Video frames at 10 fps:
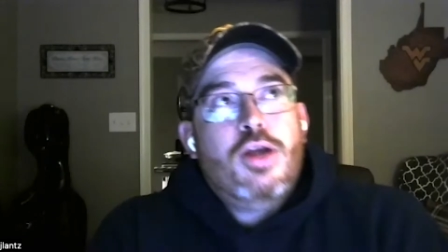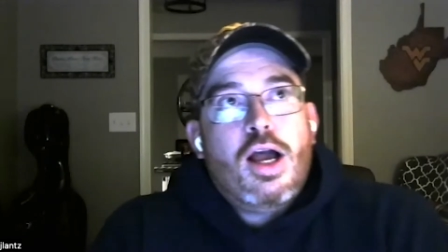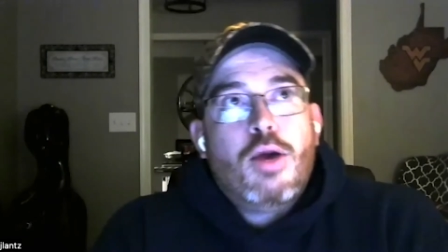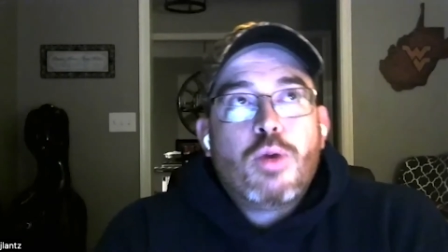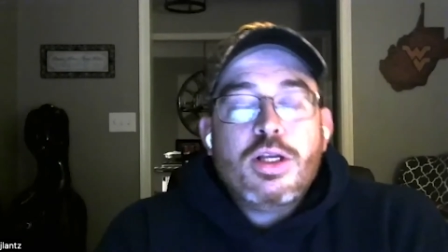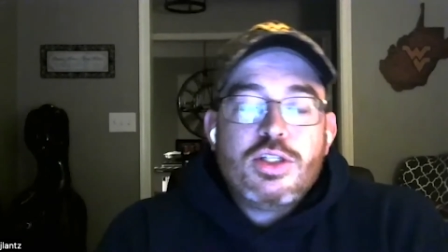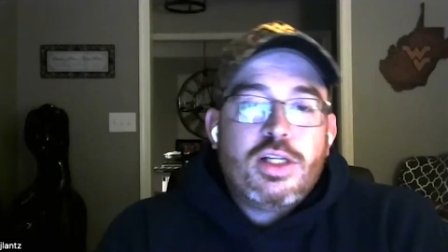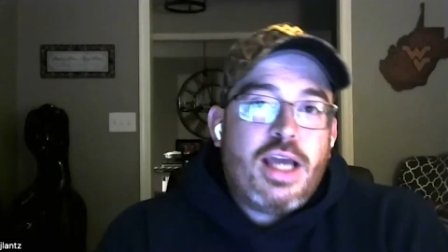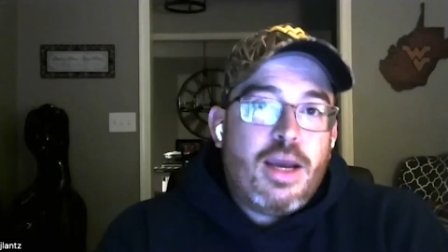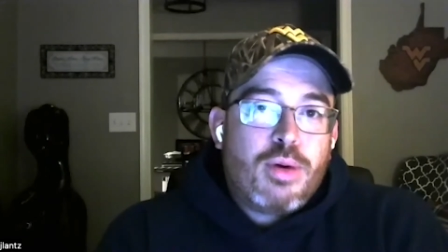
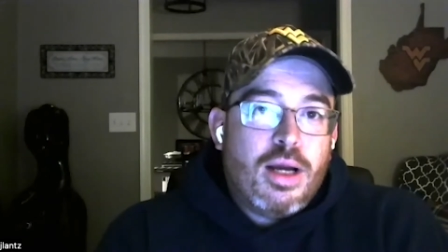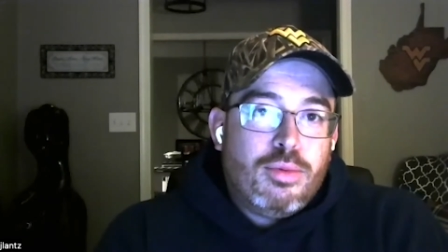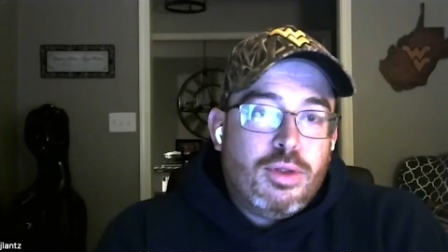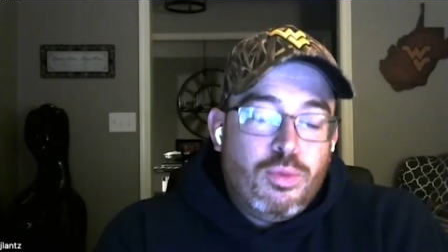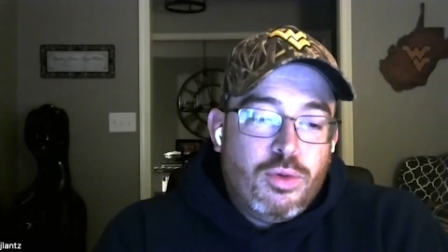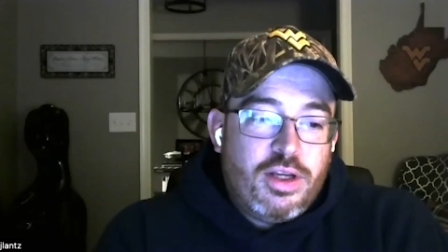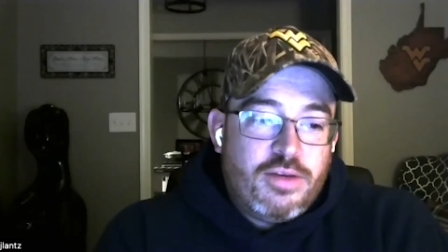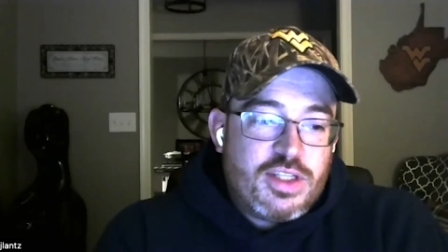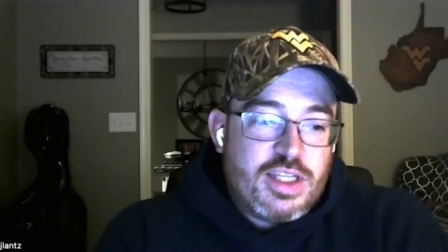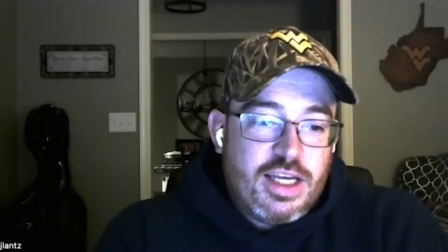originally I probably would have
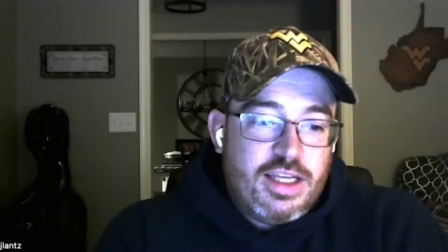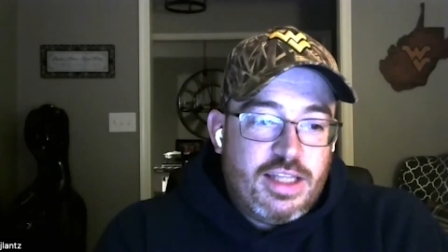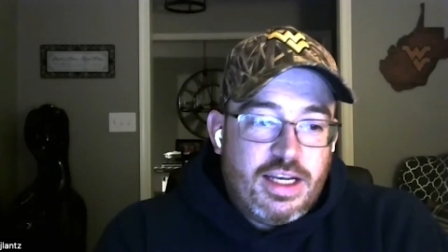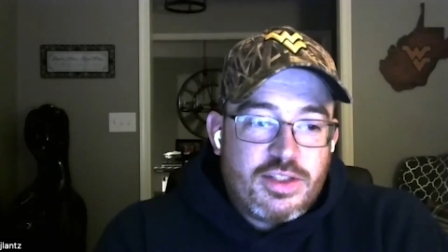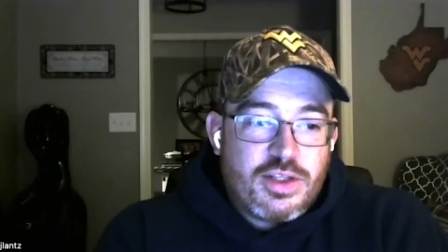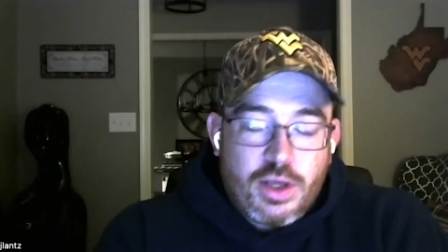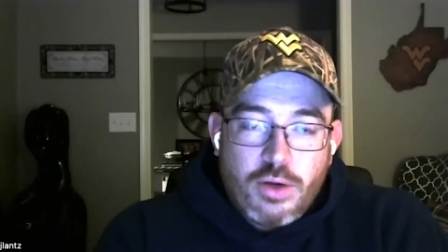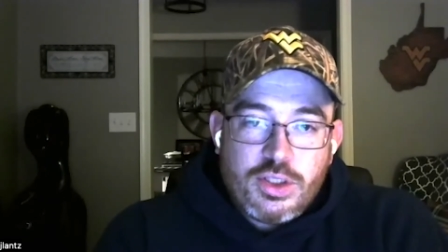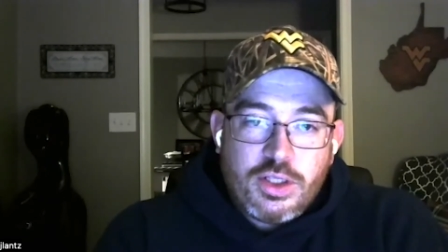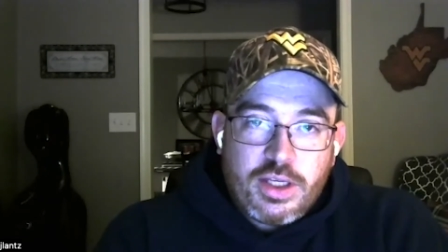said that it's a
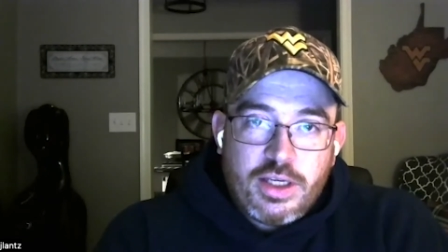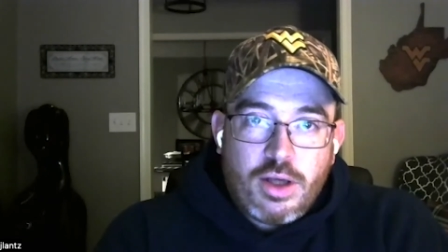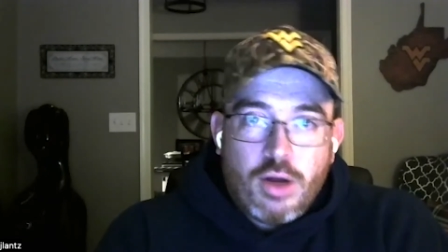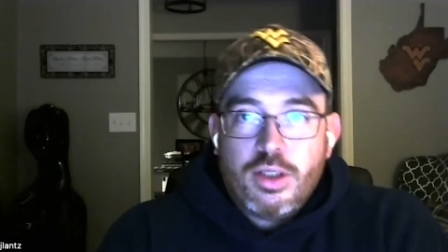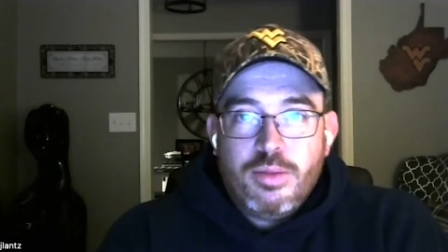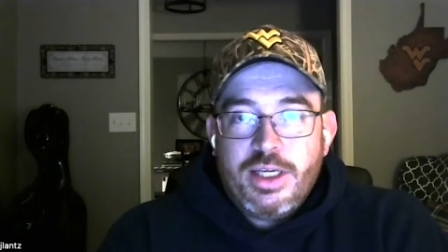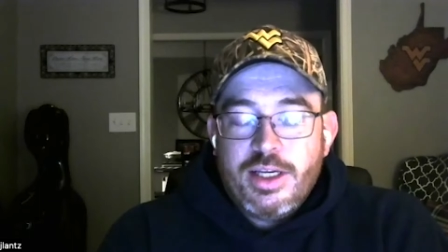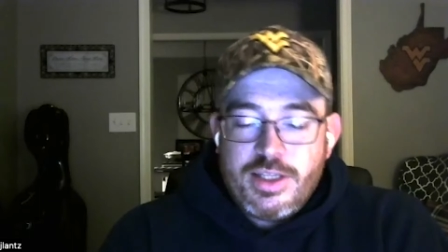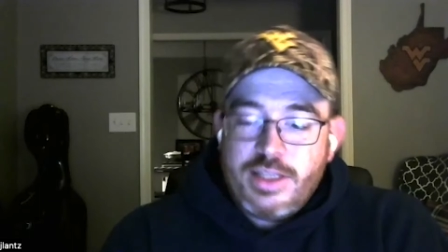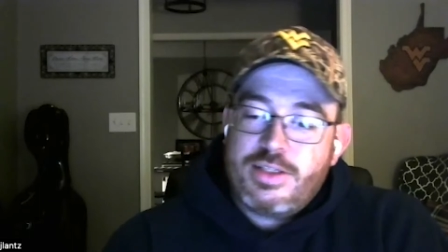coaching thing only because
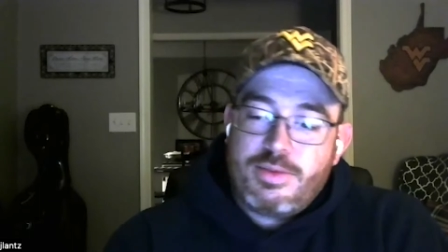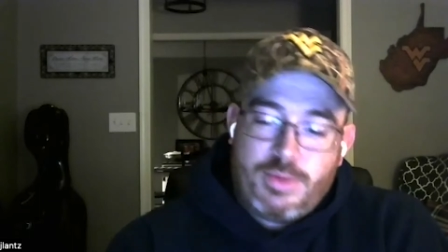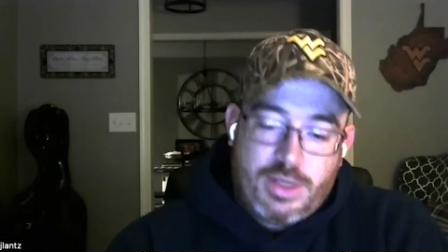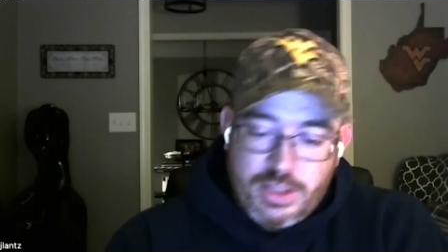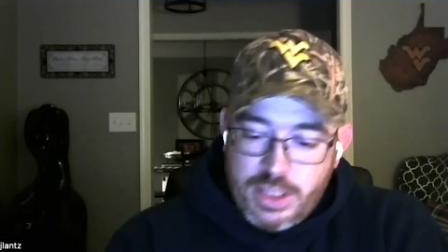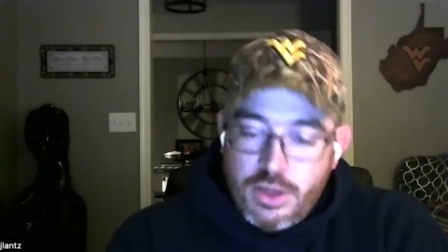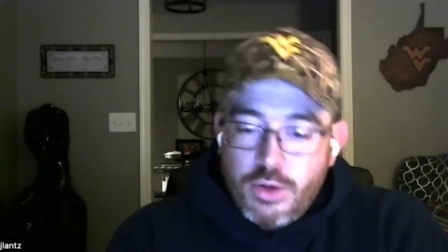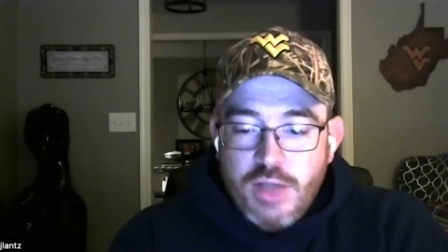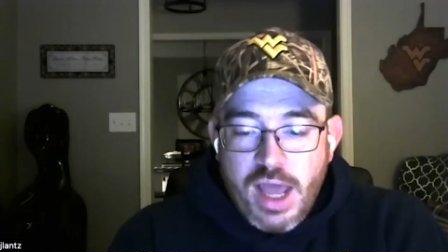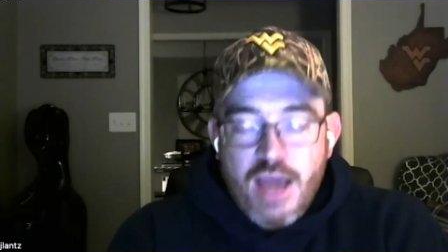it's continued
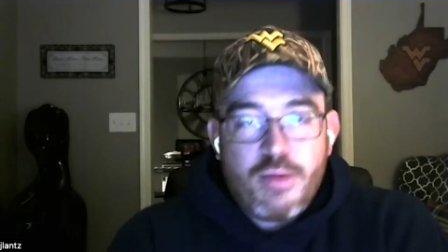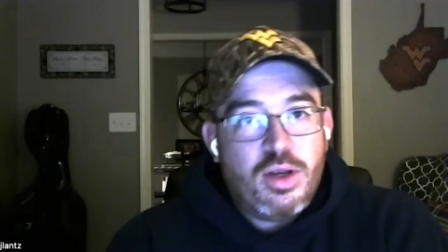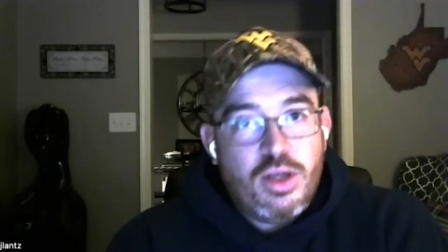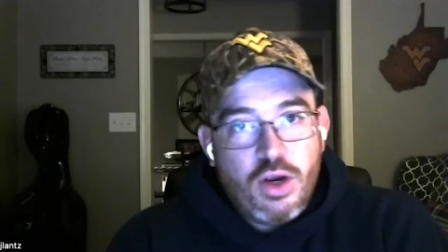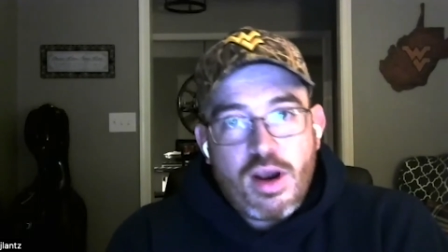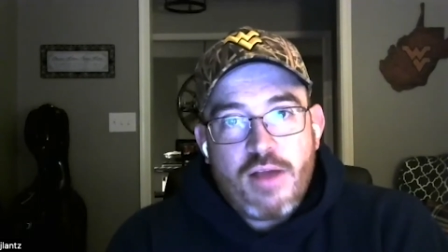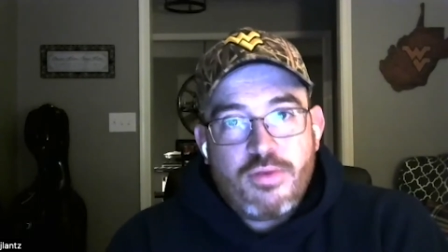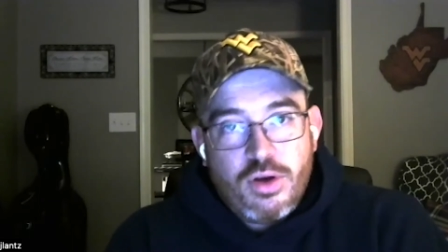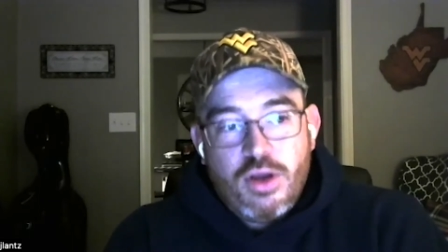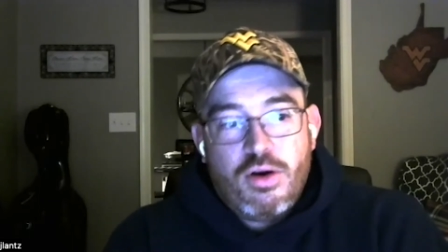to happen year after
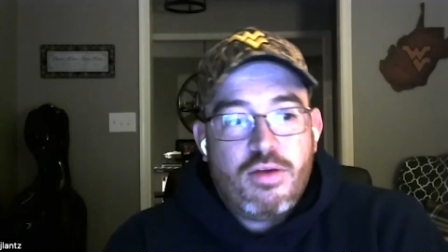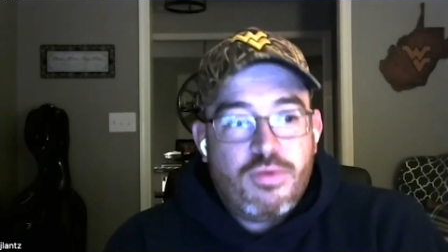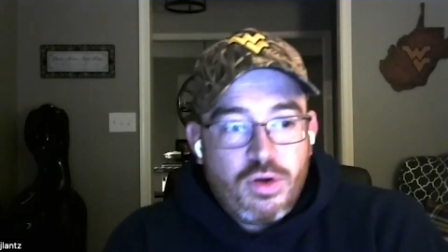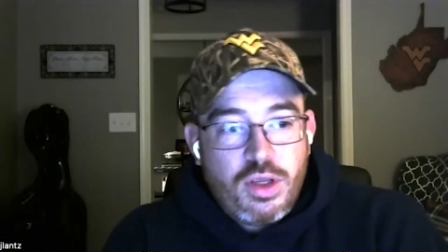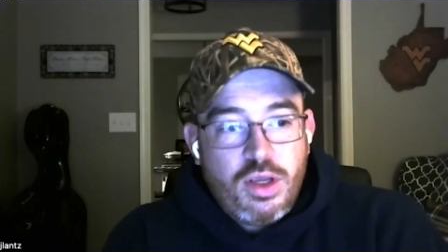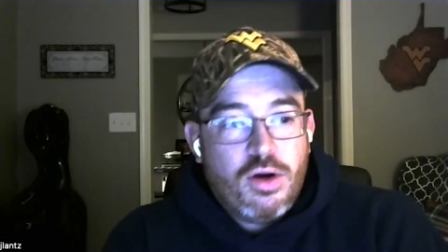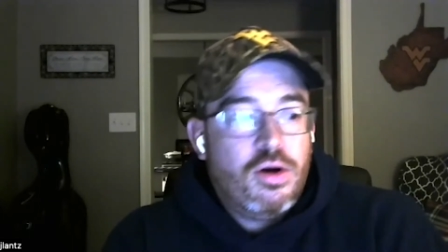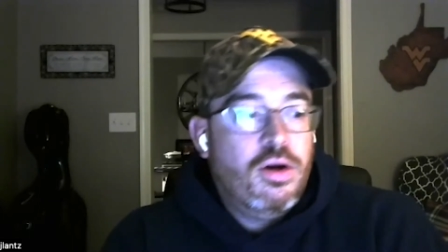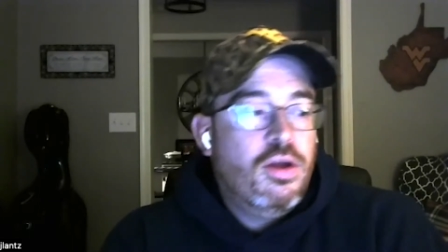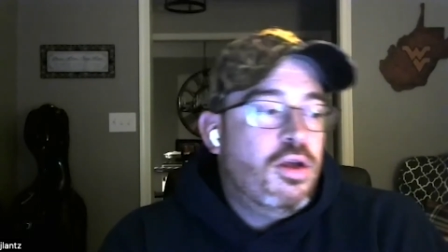year after year.
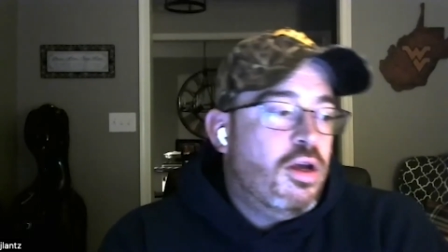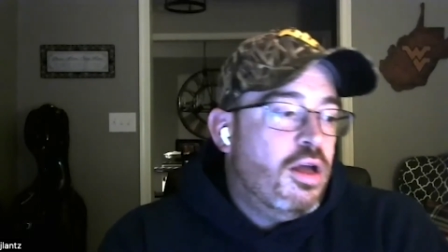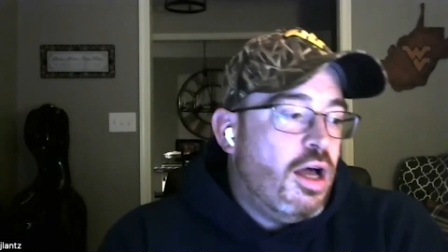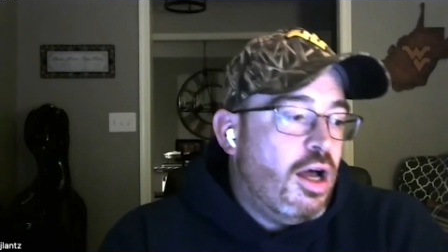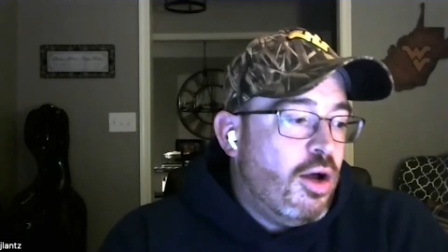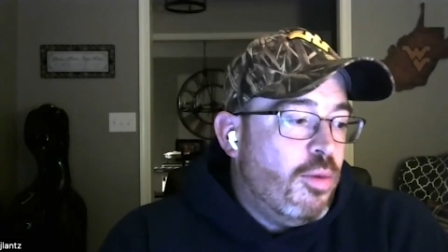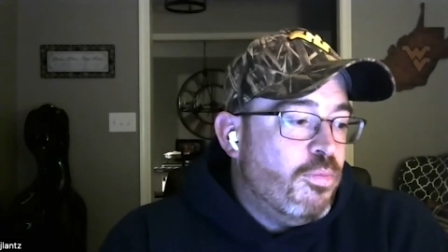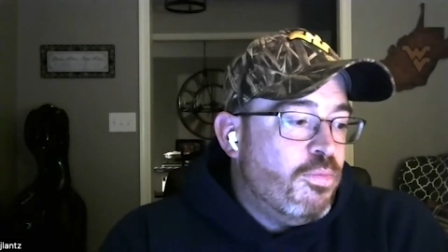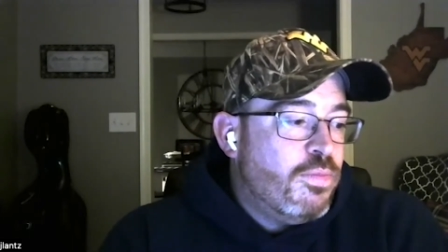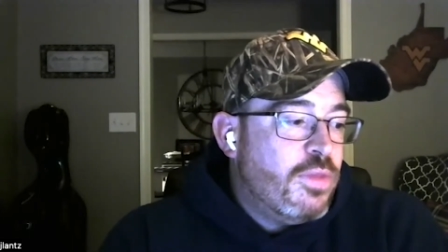
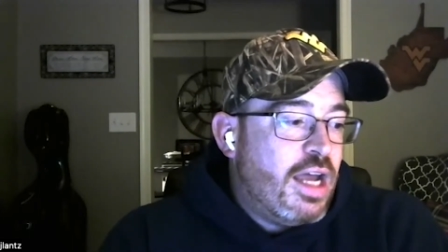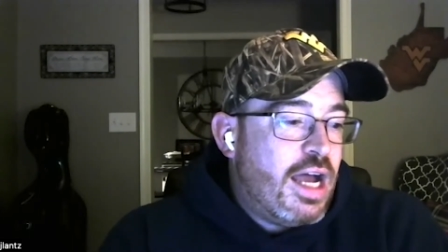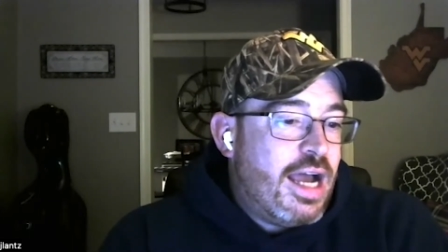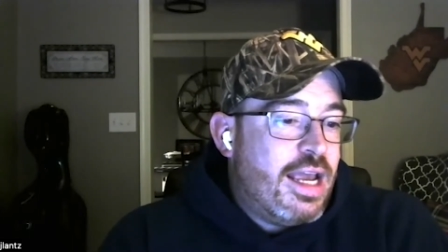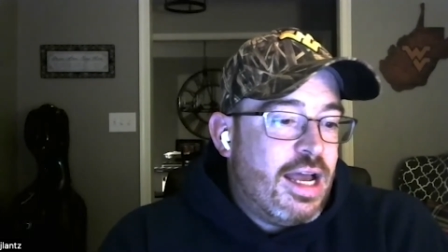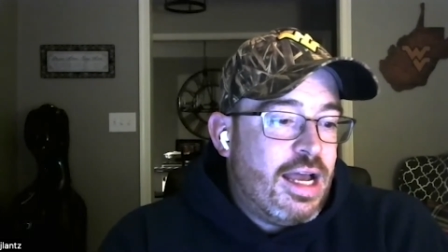Um, I,